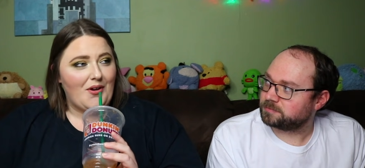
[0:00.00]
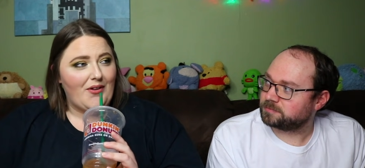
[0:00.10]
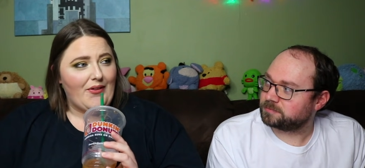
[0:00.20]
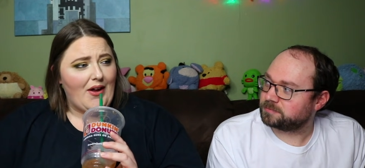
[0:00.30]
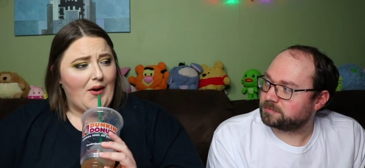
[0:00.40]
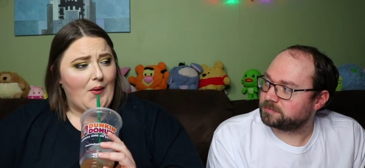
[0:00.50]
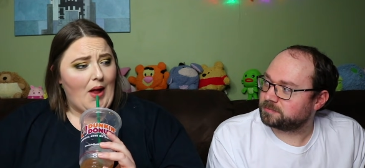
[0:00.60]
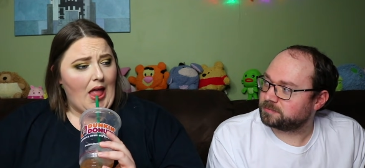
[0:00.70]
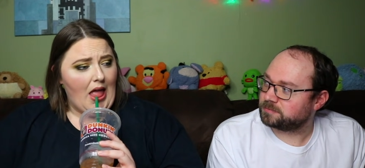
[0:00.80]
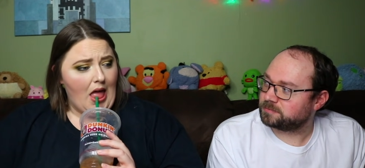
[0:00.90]
Speaker 1: good though.
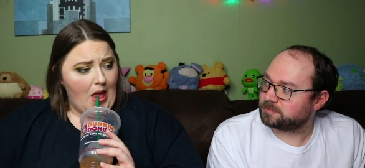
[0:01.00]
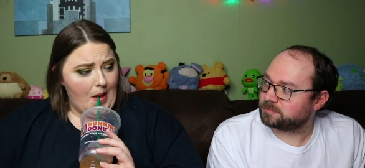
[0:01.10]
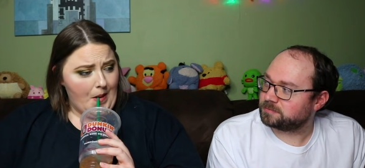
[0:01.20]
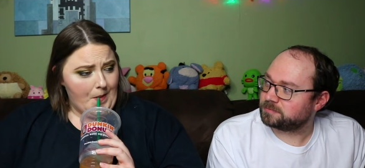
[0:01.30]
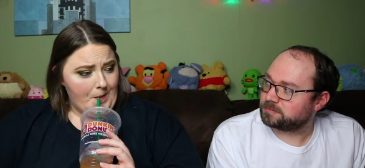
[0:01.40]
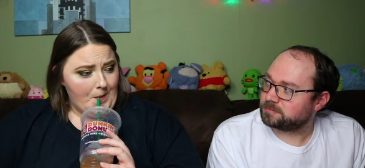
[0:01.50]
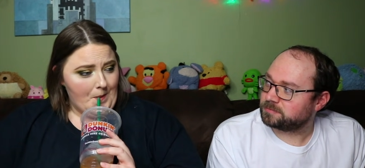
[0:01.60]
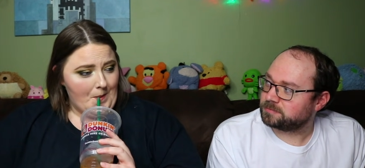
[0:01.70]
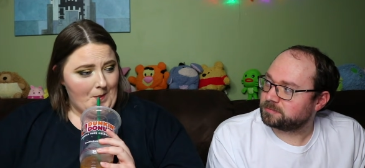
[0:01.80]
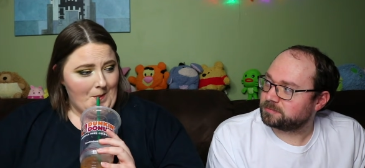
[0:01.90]

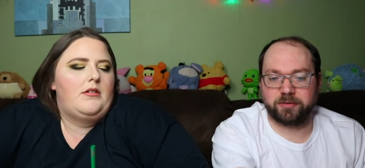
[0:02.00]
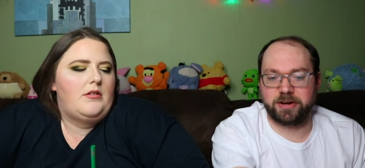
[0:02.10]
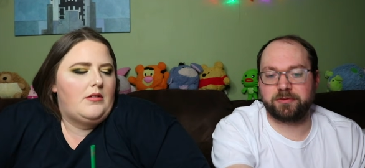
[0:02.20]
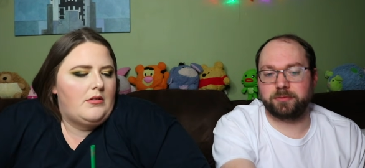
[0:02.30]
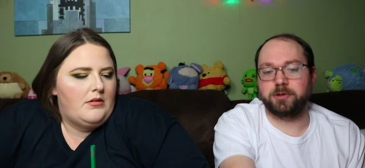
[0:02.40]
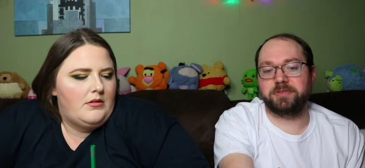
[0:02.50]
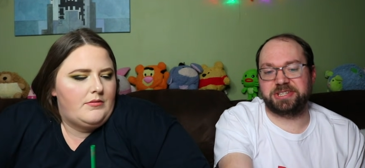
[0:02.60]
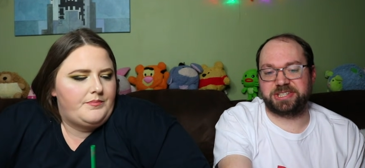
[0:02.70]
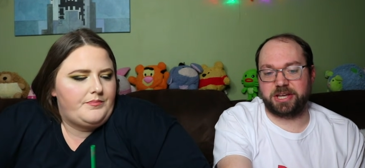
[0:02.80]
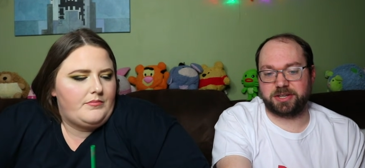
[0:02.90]
Speaker 2: Favorite movie
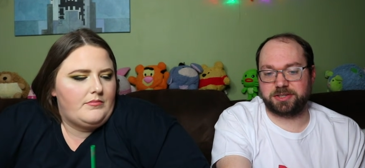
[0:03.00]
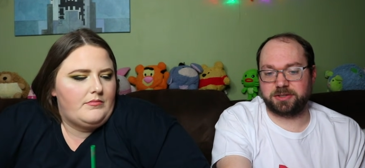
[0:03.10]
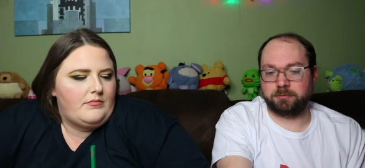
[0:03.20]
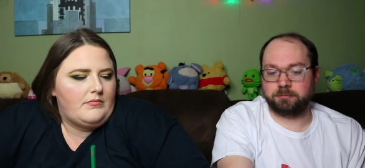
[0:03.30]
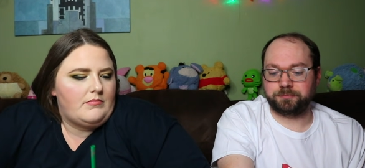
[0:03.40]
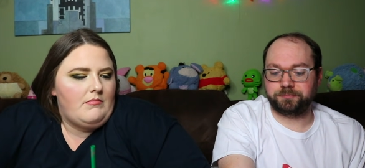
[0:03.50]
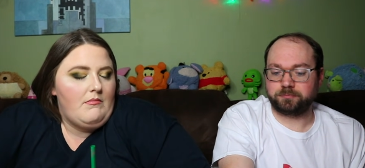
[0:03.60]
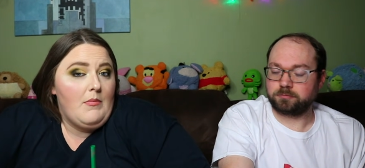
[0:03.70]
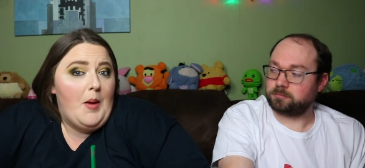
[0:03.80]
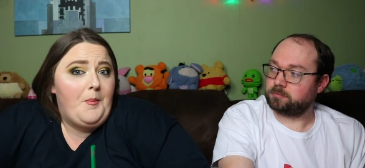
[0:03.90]
snacks
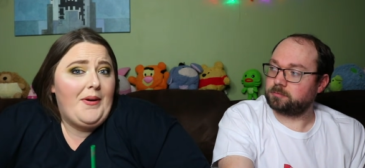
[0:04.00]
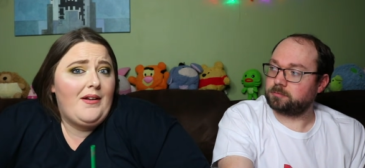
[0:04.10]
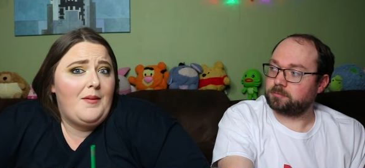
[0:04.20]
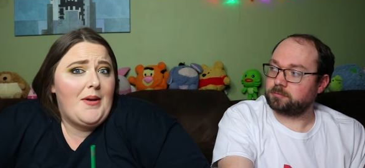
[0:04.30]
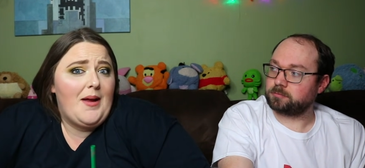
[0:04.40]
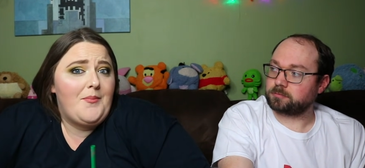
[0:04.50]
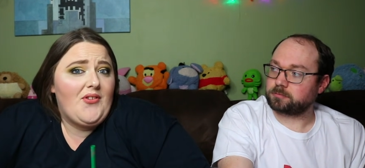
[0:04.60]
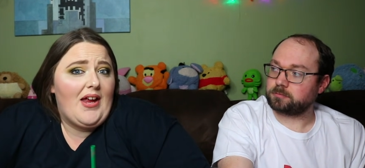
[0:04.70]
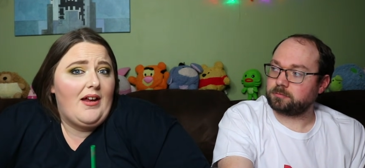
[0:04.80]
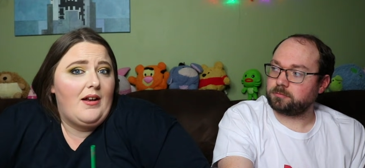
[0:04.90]
Speaker 1: peanut
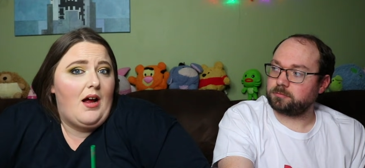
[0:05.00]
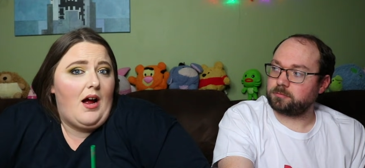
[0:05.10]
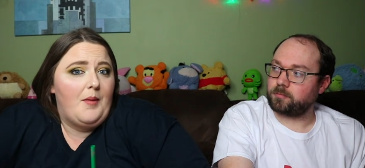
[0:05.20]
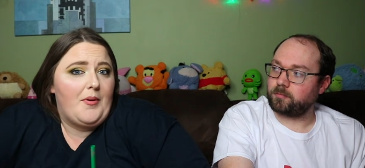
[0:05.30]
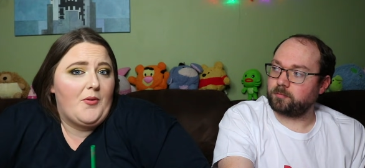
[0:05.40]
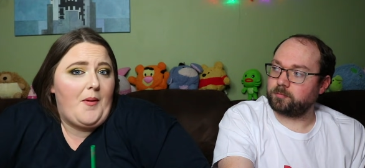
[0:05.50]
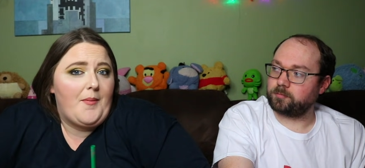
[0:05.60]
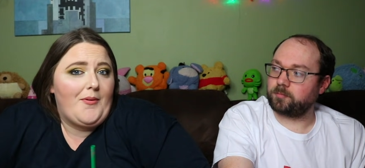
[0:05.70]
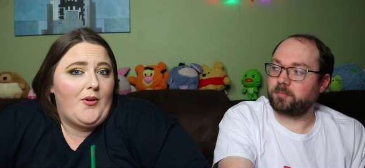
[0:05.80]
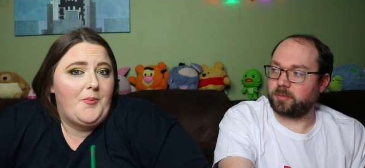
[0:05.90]
M&Ms and hot butter
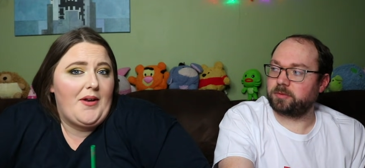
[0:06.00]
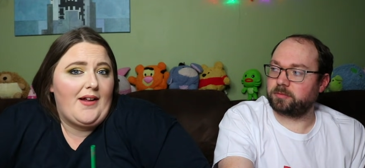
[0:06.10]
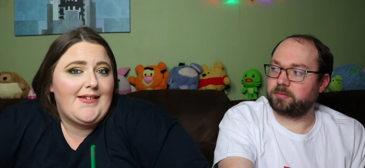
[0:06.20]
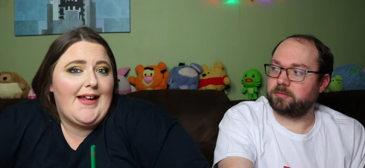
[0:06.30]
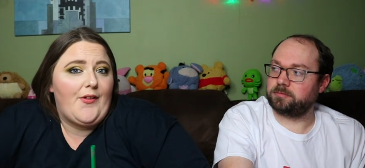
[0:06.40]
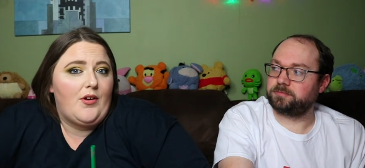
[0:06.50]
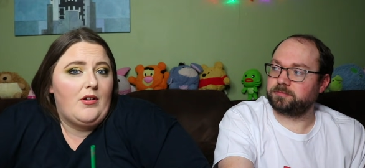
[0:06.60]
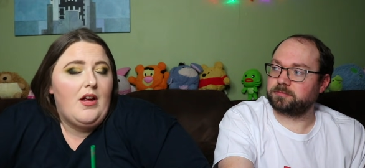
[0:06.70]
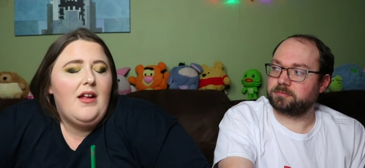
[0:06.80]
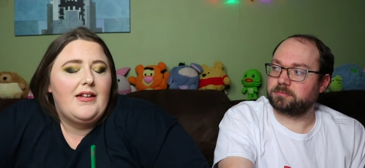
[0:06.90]
popcorn, but not together.
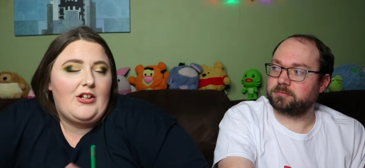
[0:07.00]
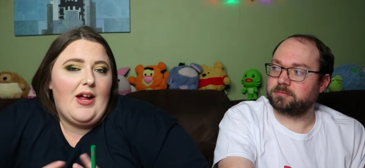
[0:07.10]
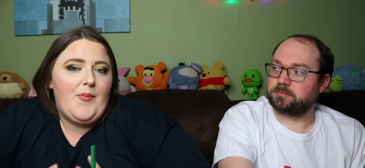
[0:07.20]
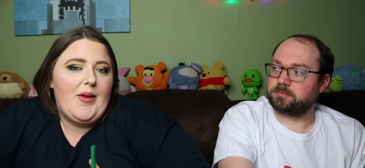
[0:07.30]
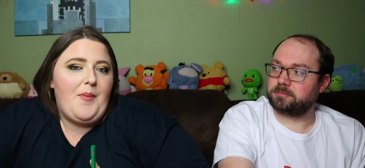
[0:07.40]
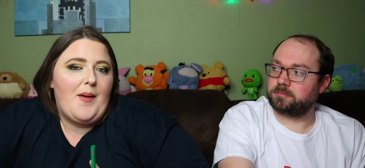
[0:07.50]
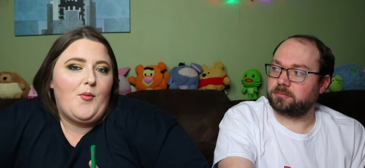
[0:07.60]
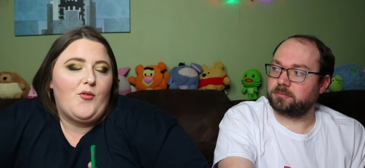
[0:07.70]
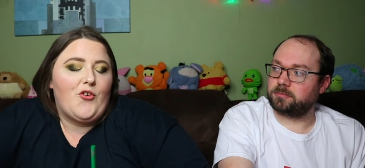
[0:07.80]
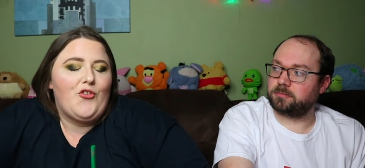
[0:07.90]
You have to eat
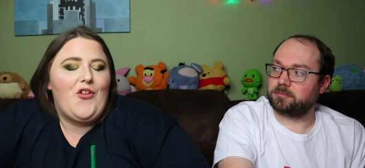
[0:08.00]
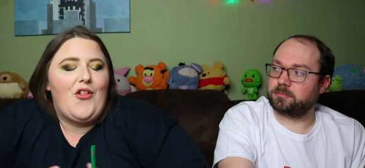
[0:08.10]
popcorn first,